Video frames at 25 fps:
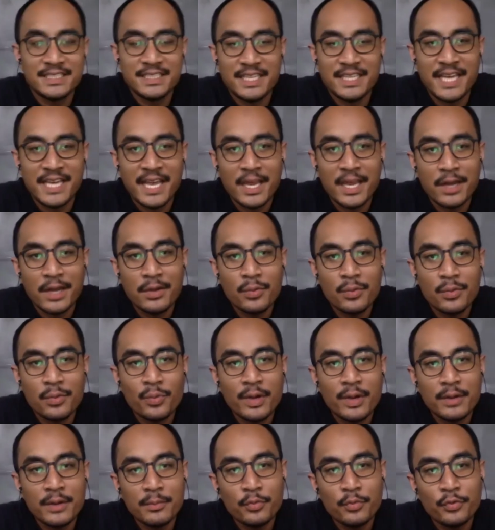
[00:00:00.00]
and one
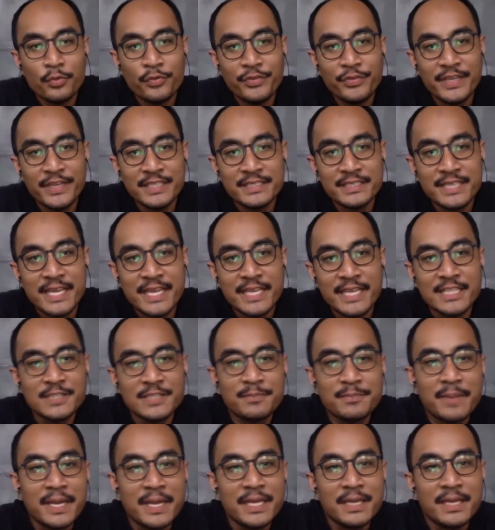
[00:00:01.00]
movie that
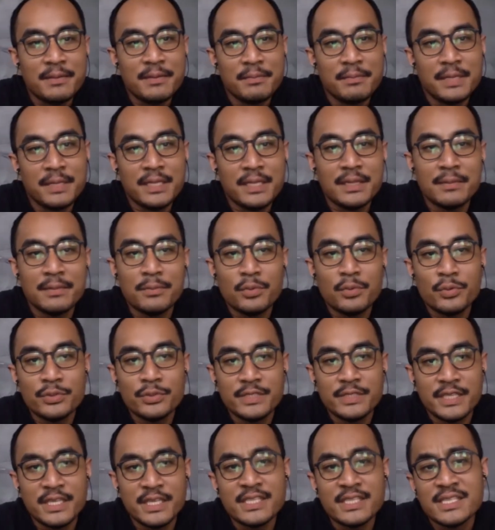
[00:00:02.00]
inspired me the most
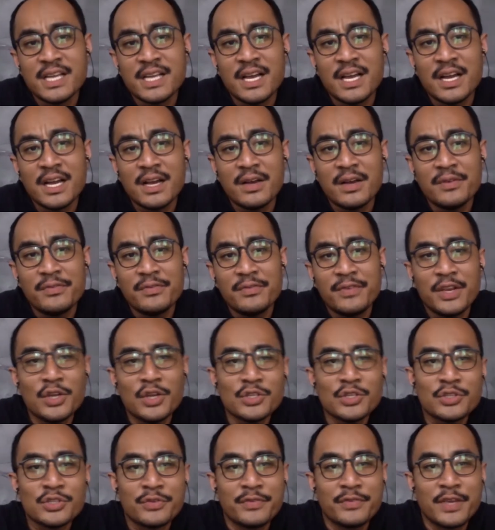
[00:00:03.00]
is
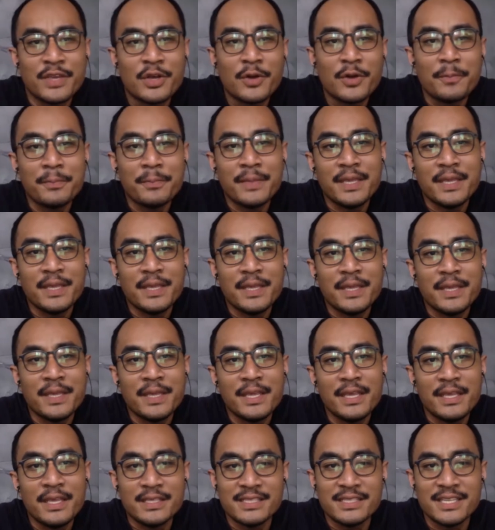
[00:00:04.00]
Philosophy Coffee.
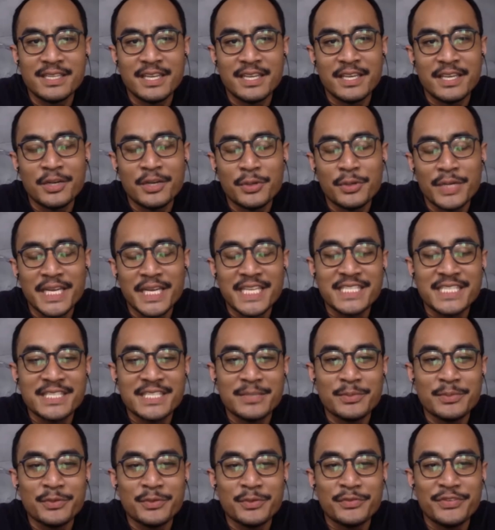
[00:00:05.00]
It's an Indonesia
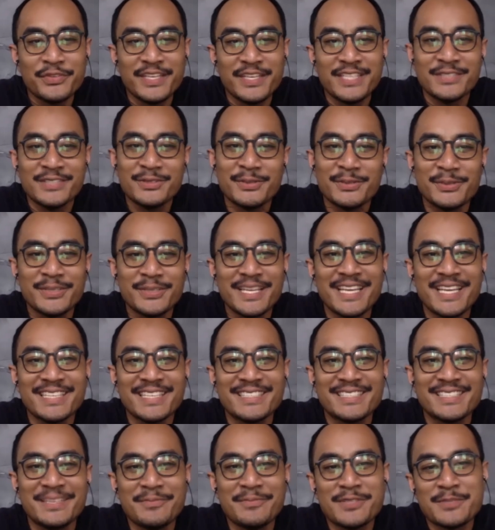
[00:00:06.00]
movie, so that's
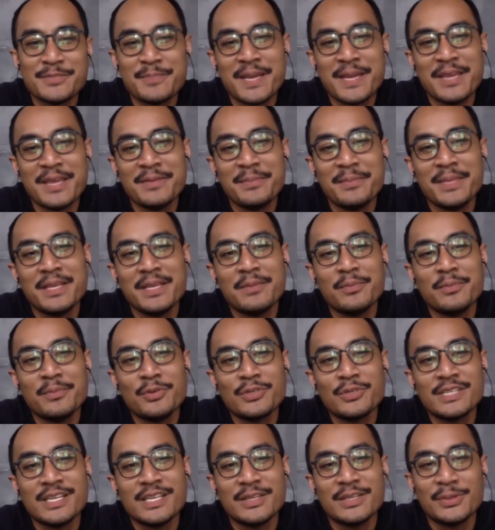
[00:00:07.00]
inspired me the most
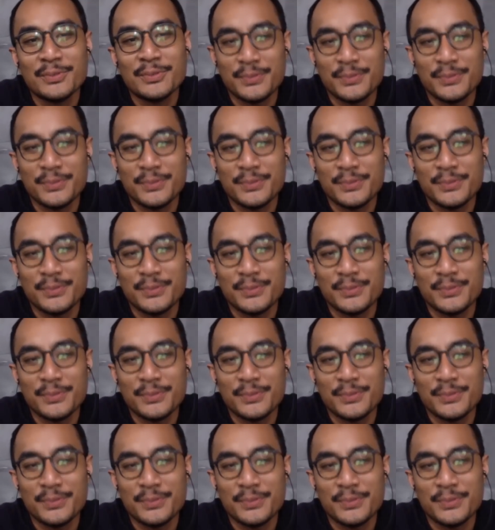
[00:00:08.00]
to